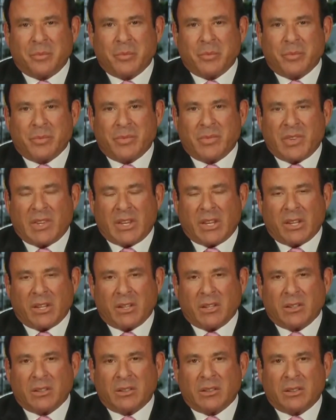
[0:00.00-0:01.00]

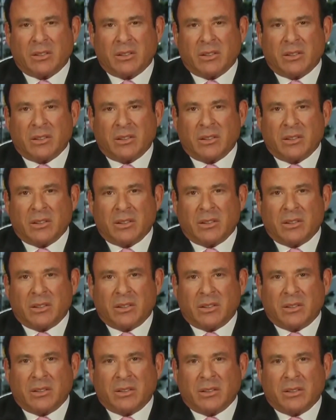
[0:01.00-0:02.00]

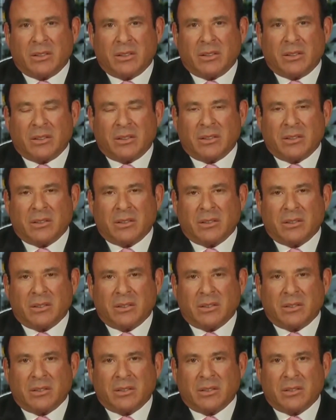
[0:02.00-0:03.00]

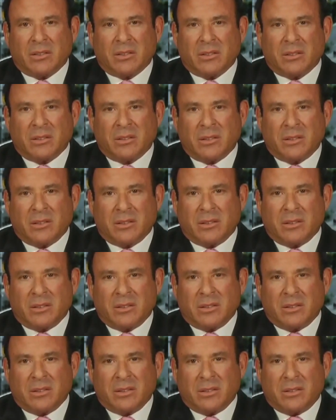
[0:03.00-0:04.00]

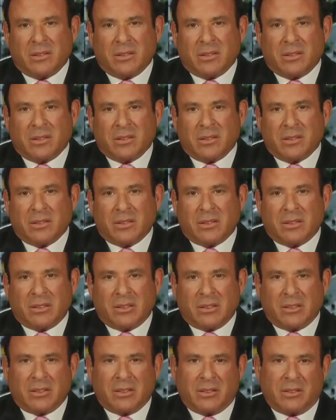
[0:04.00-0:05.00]

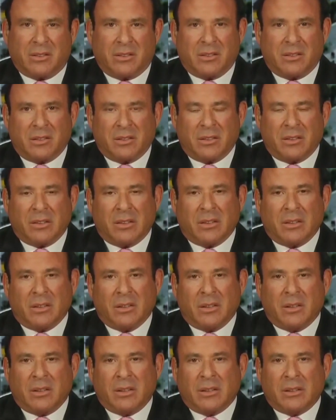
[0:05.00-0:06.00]

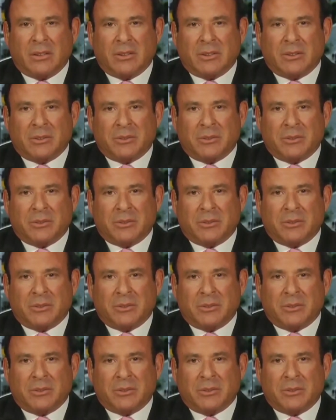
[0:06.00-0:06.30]
[no speech]